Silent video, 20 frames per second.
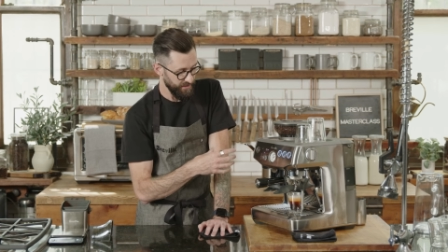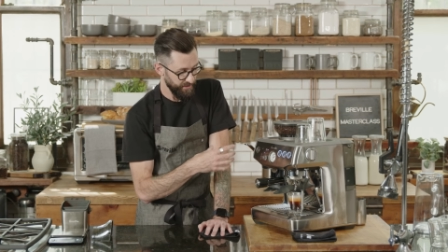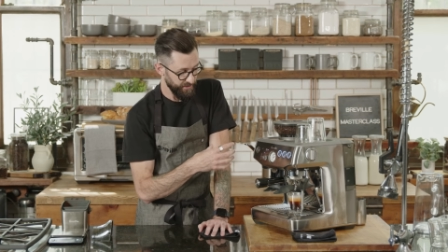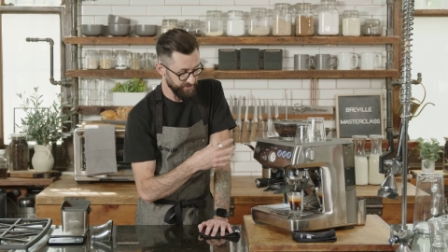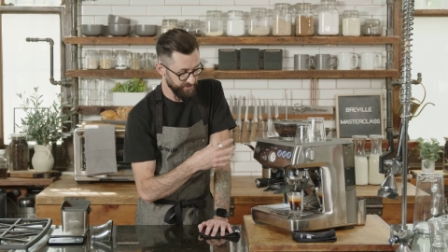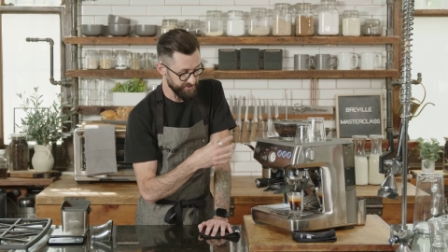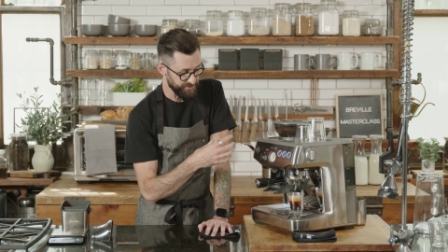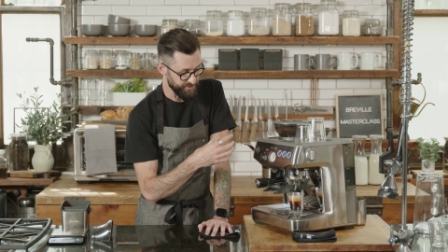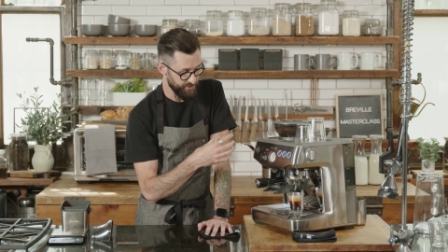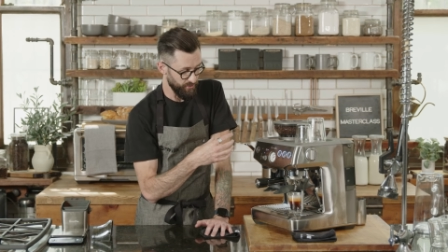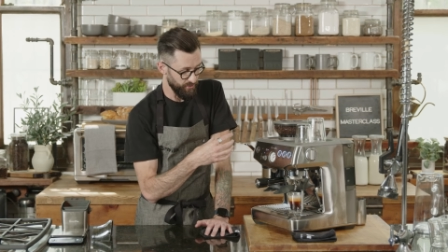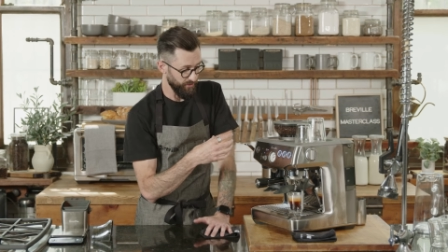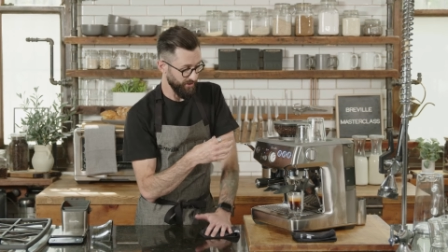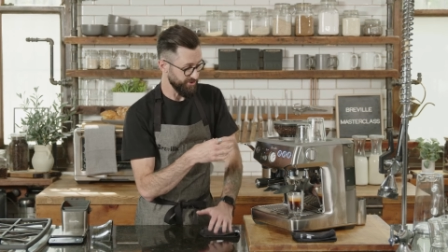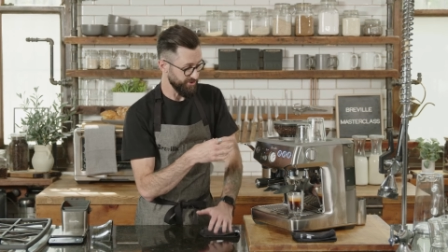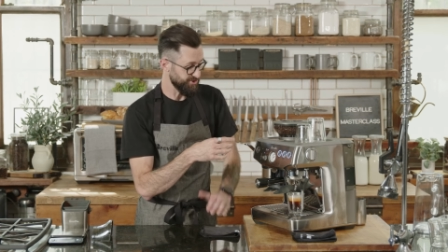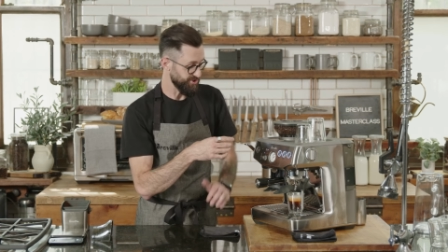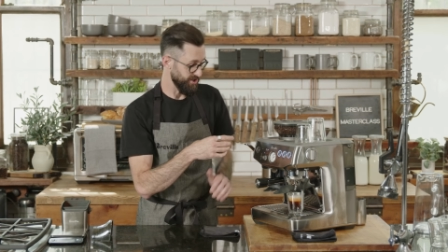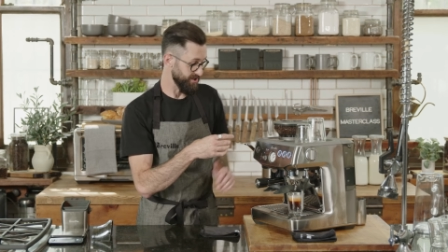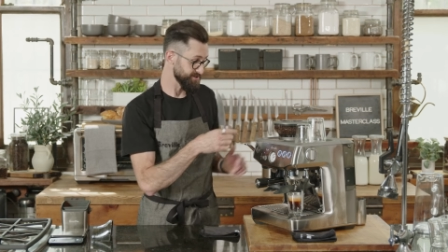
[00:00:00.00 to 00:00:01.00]
is to
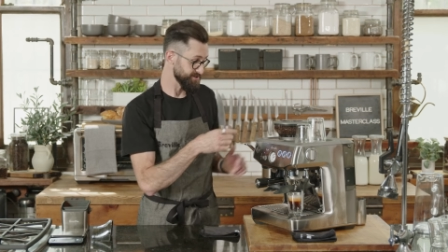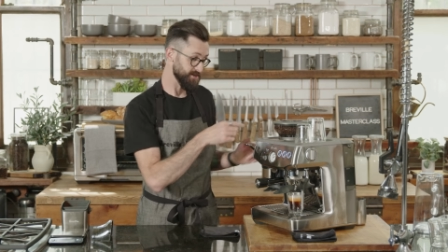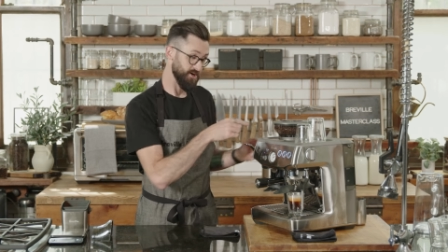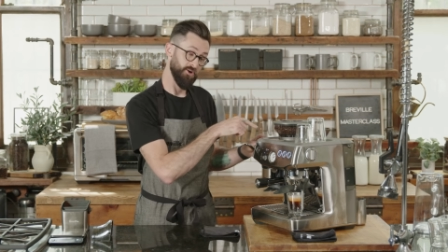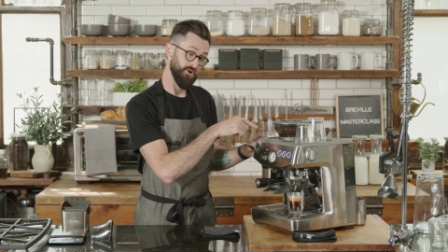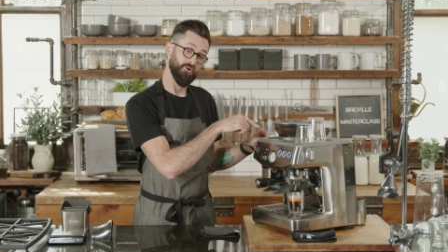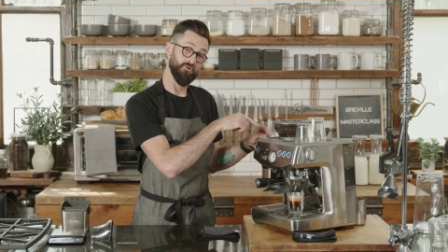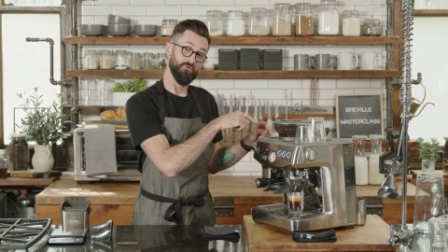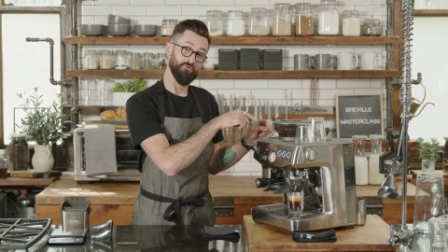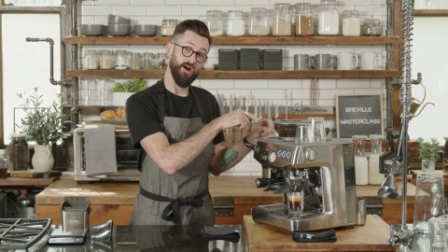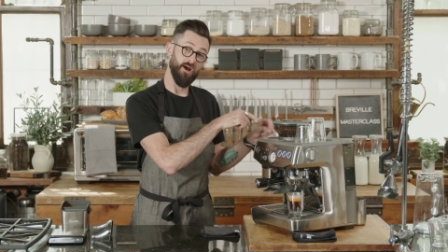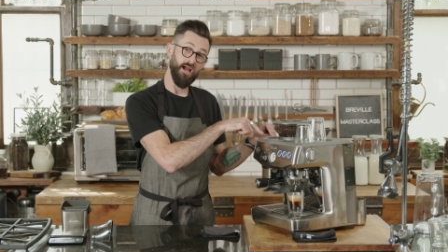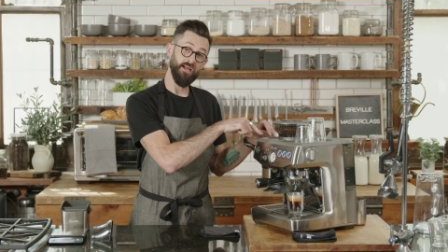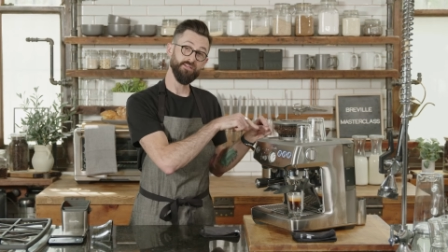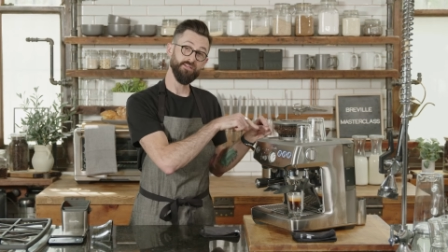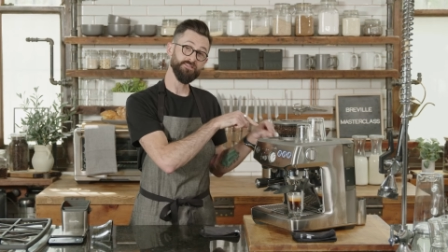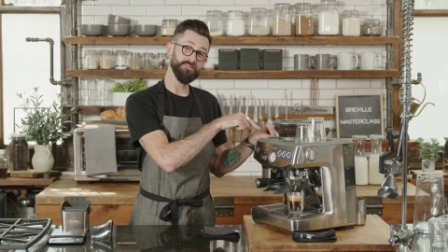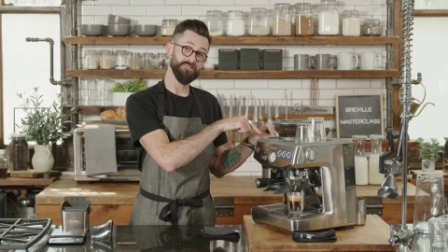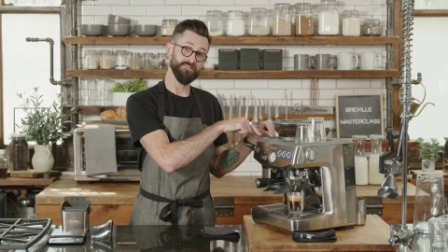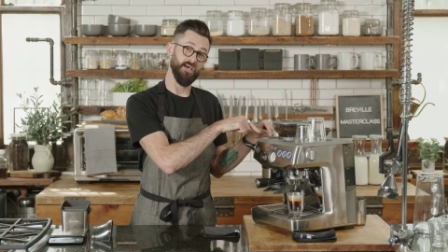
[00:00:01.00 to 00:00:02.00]
adjust our
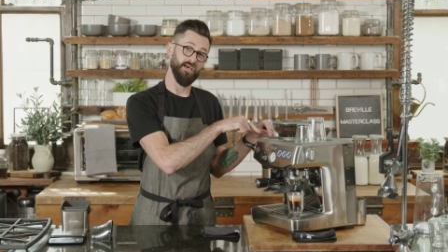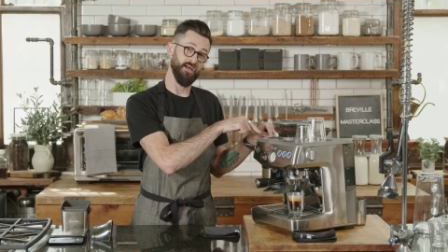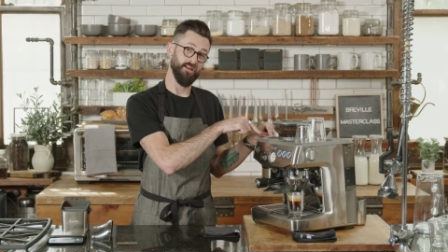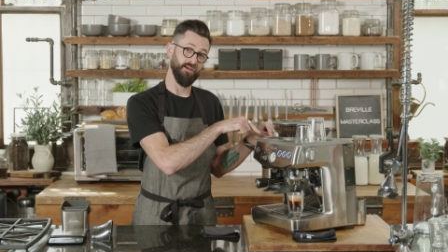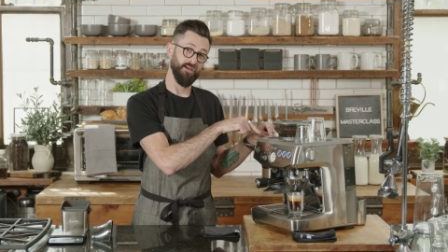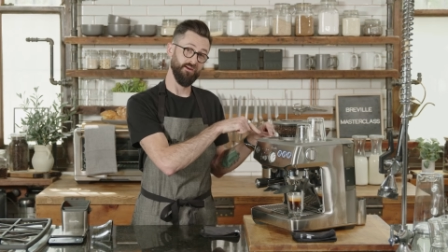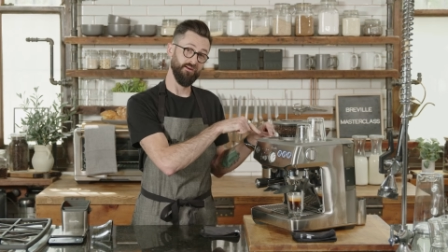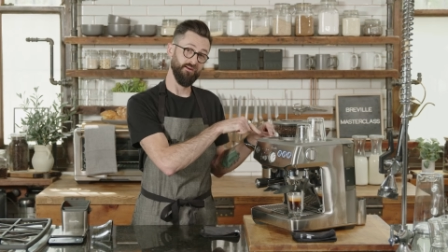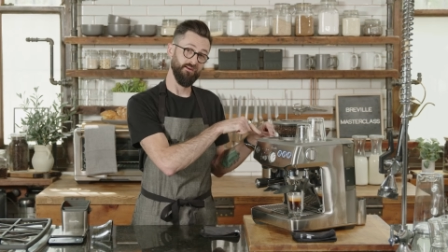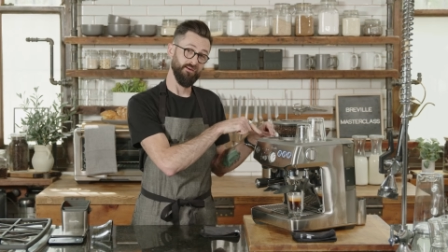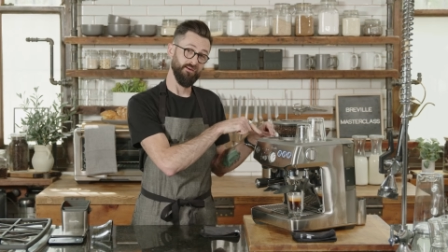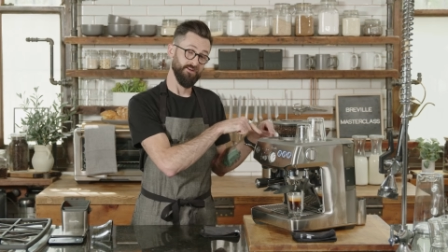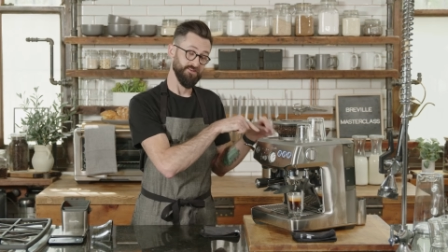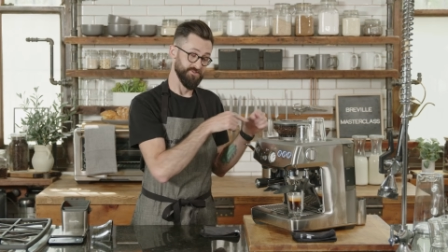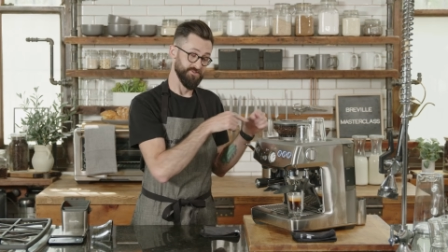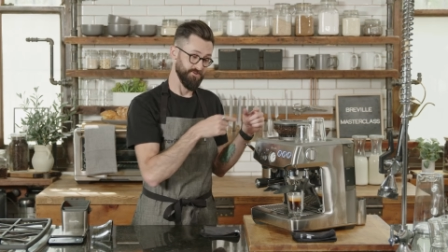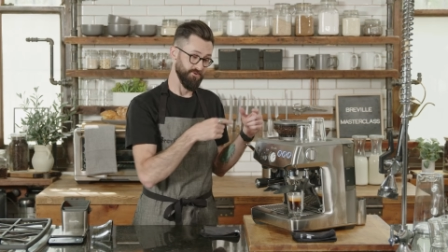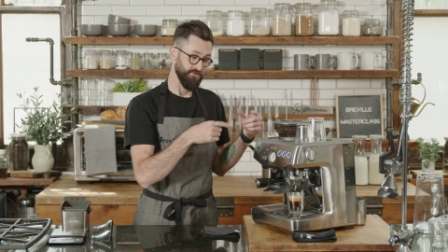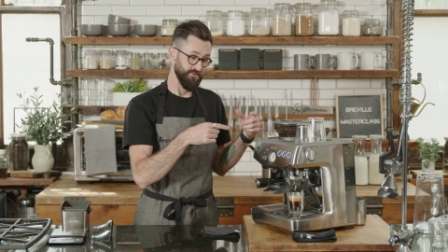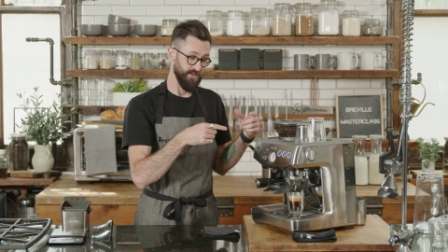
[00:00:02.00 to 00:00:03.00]
grind setting so